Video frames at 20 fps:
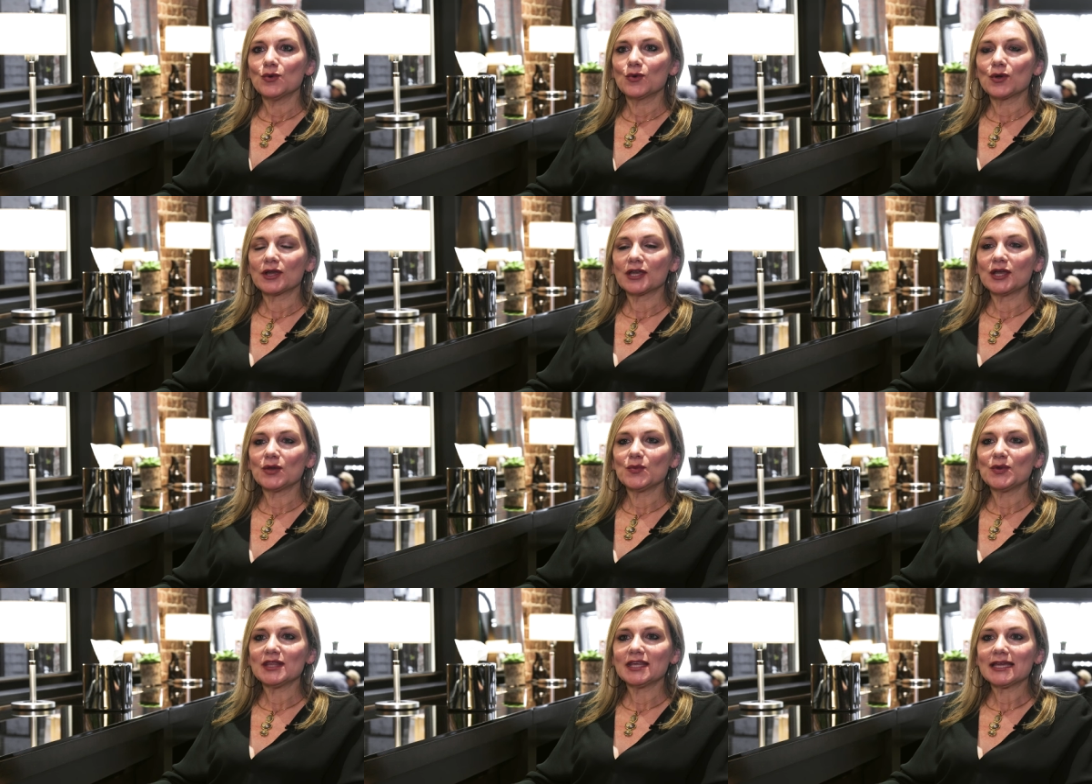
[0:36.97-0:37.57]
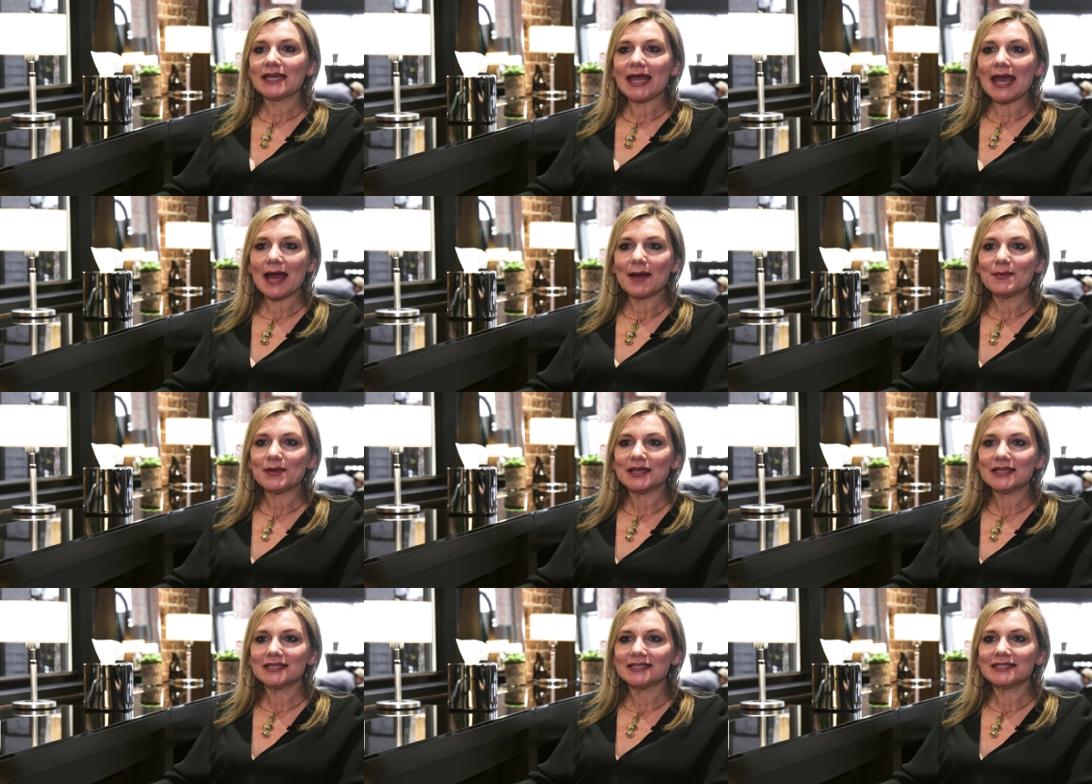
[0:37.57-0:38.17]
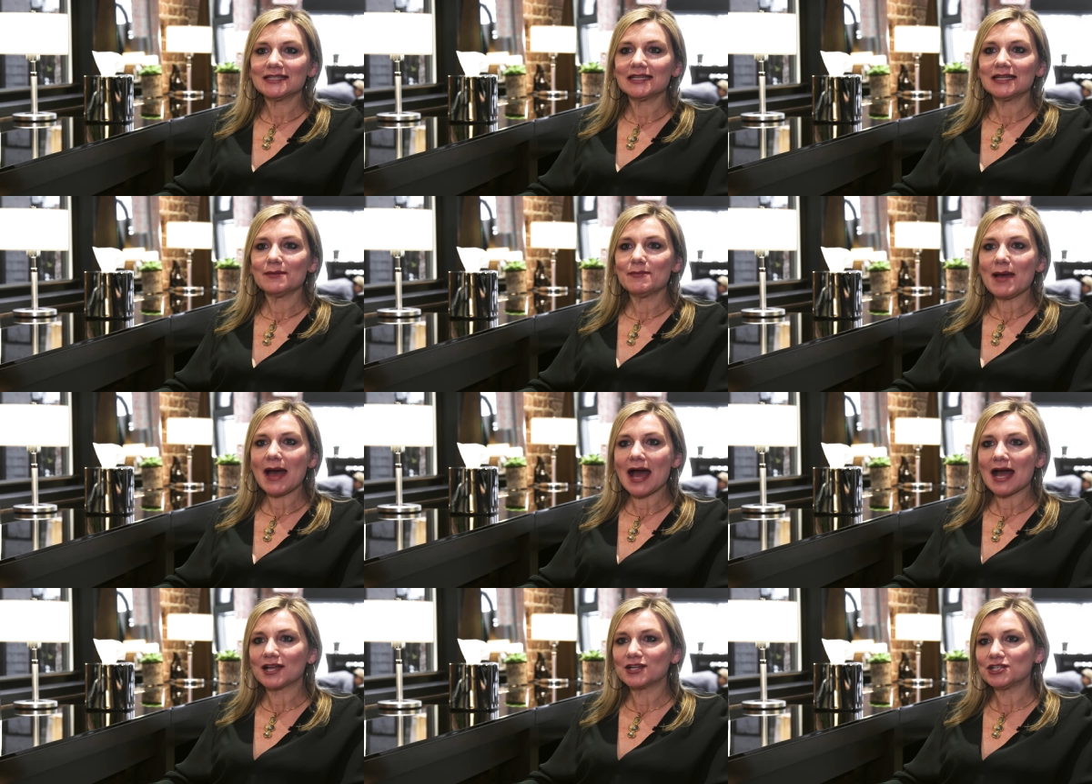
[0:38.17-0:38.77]
working with a chemist and the
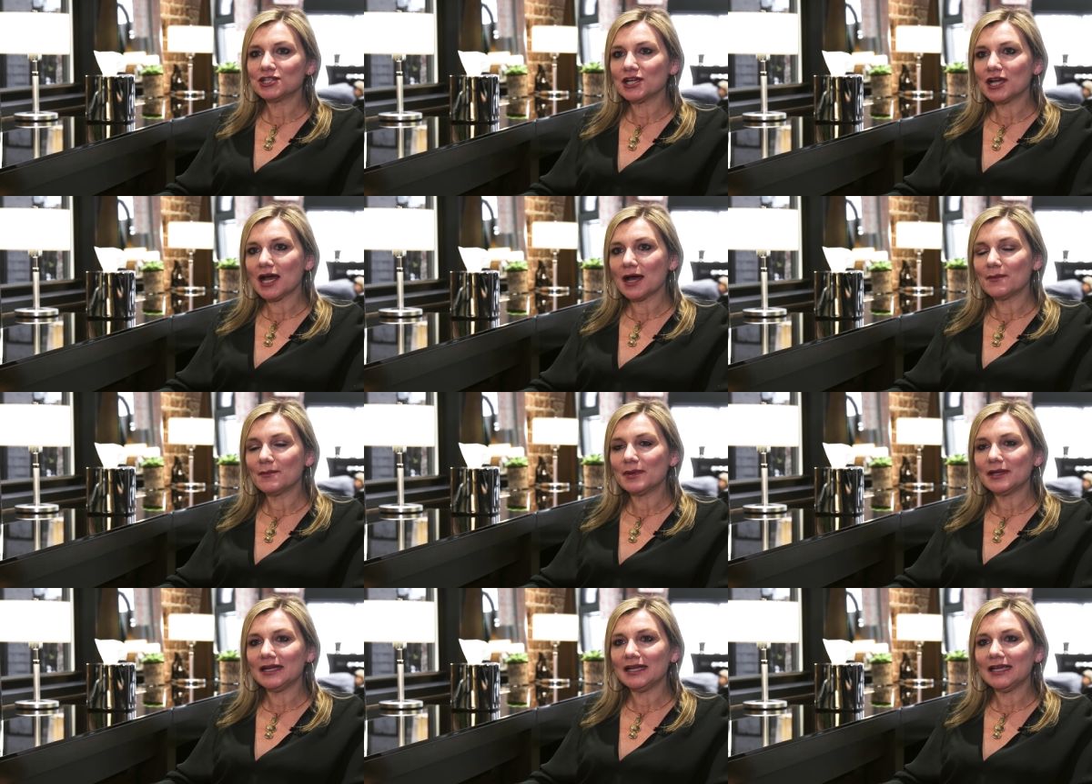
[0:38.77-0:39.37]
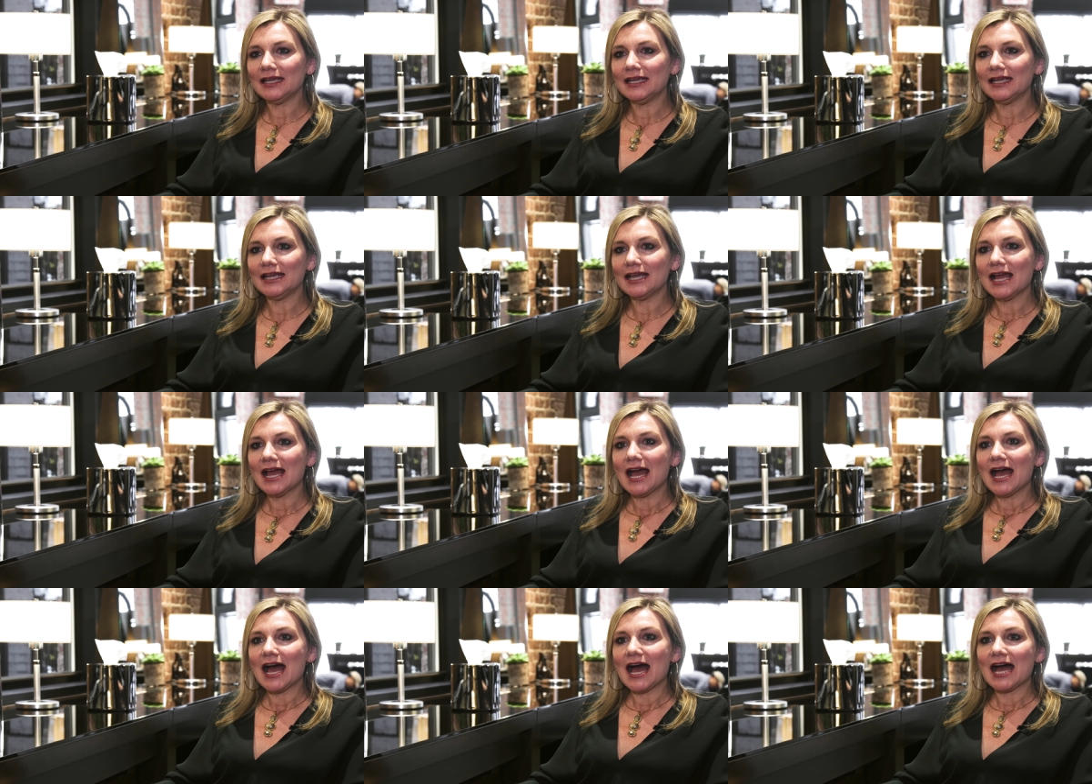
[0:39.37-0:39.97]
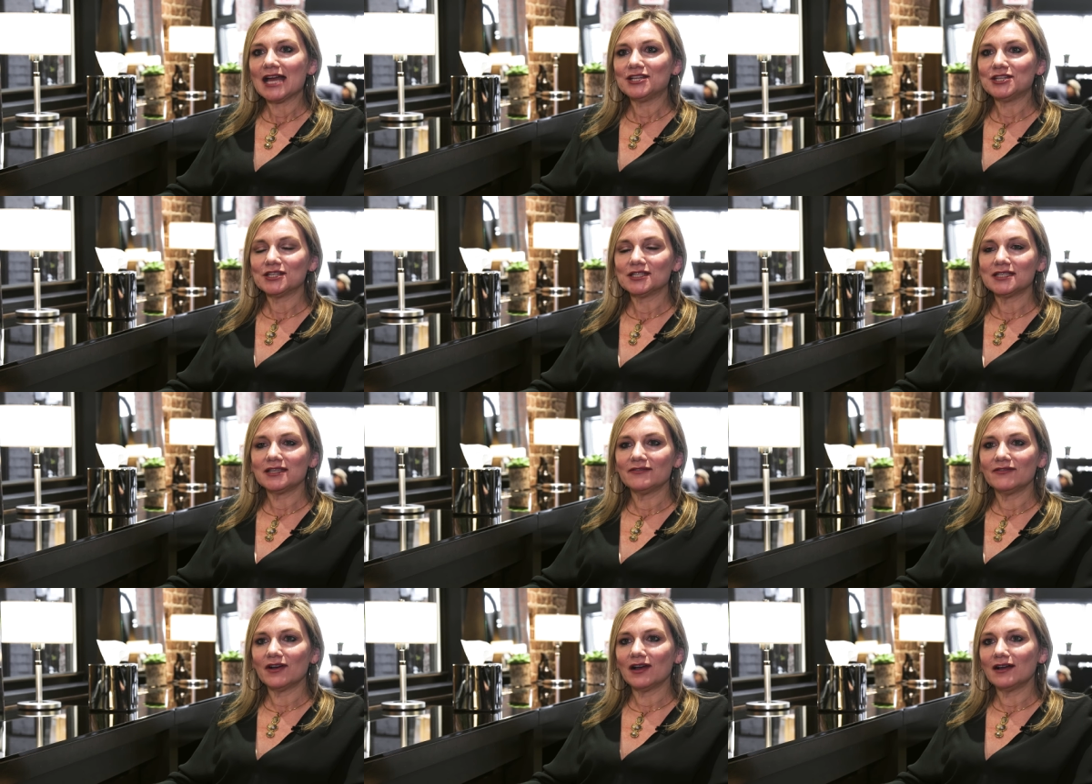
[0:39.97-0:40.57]
packaging company, I
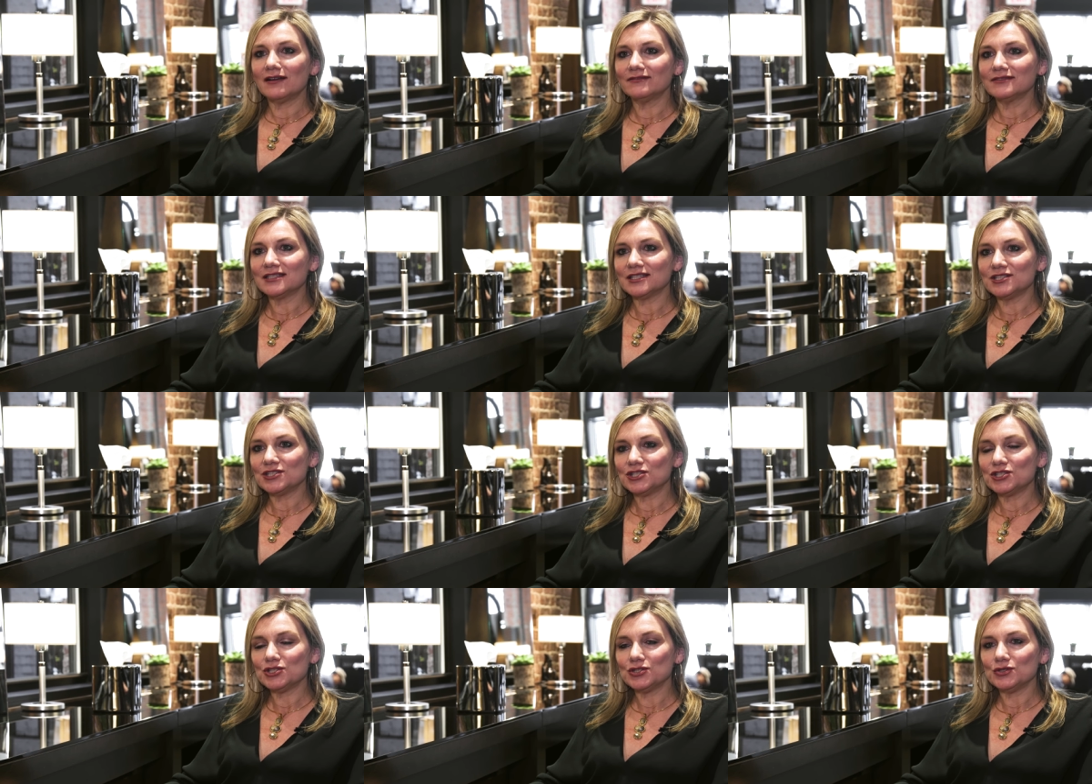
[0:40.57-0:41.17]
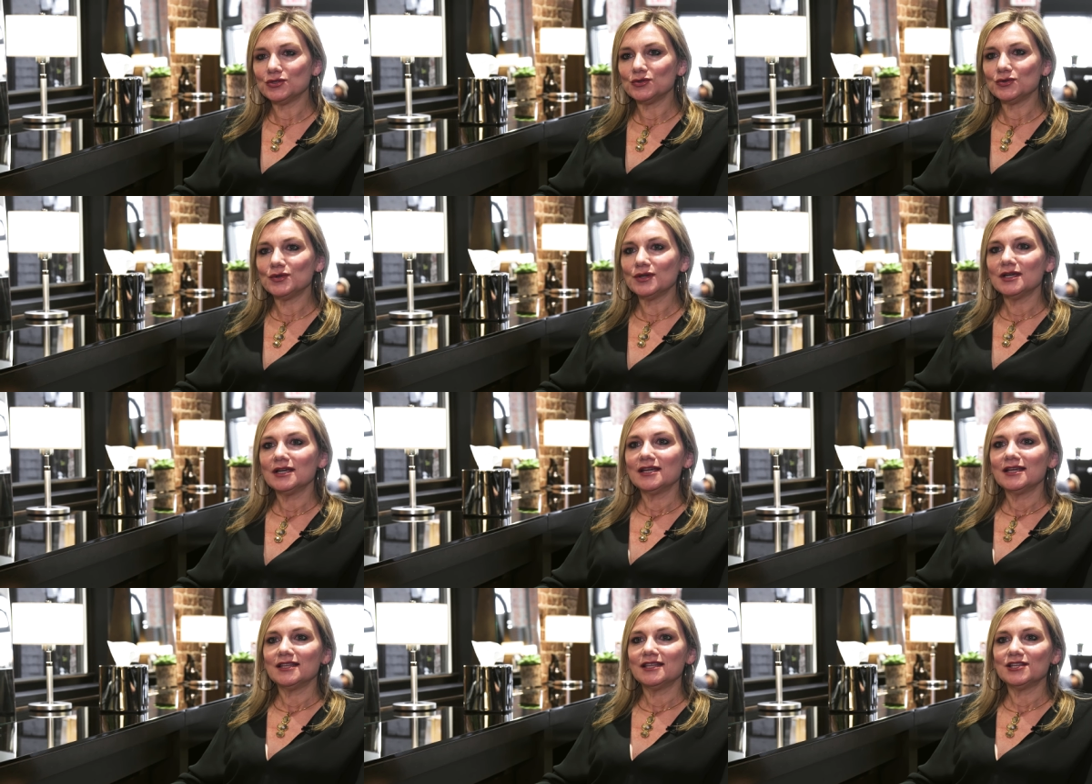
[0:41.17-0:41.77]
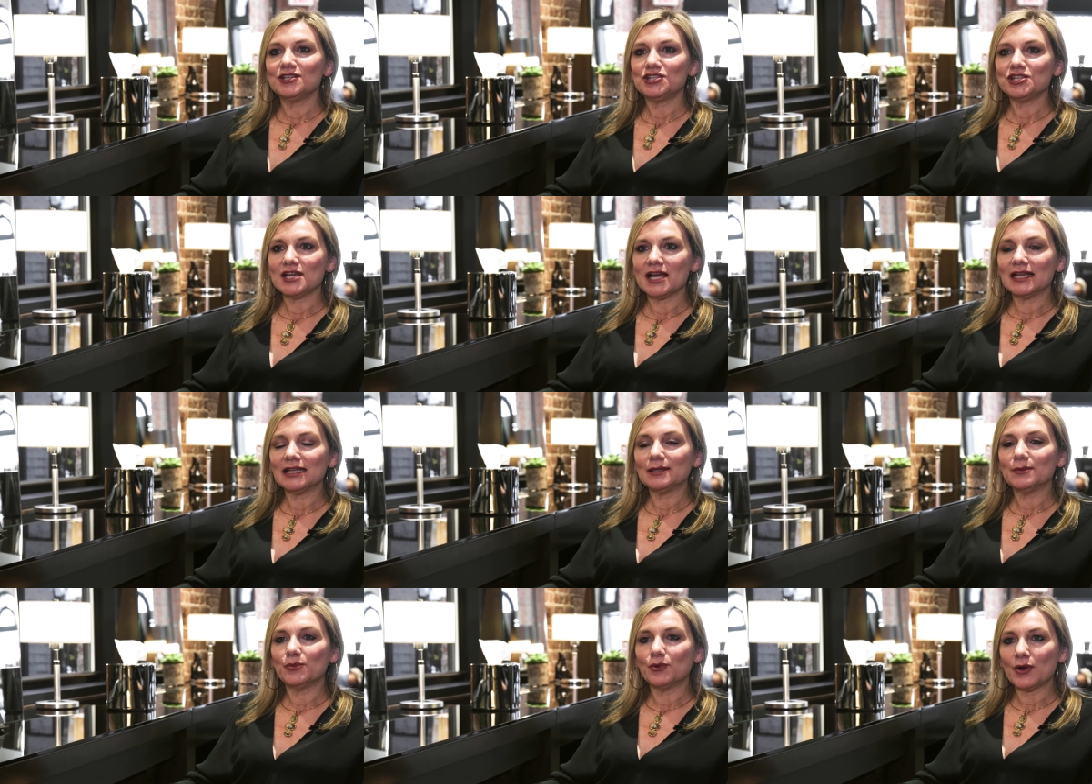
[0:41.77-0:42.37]
just evolved into the
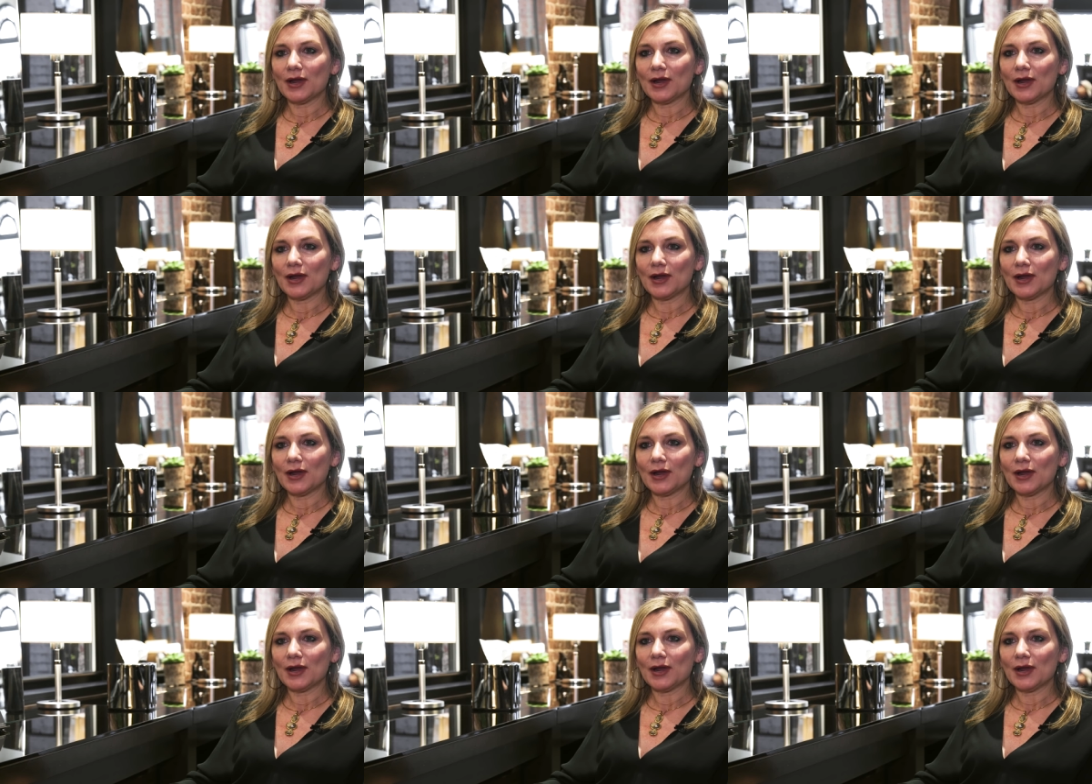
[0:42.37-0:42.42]
Giella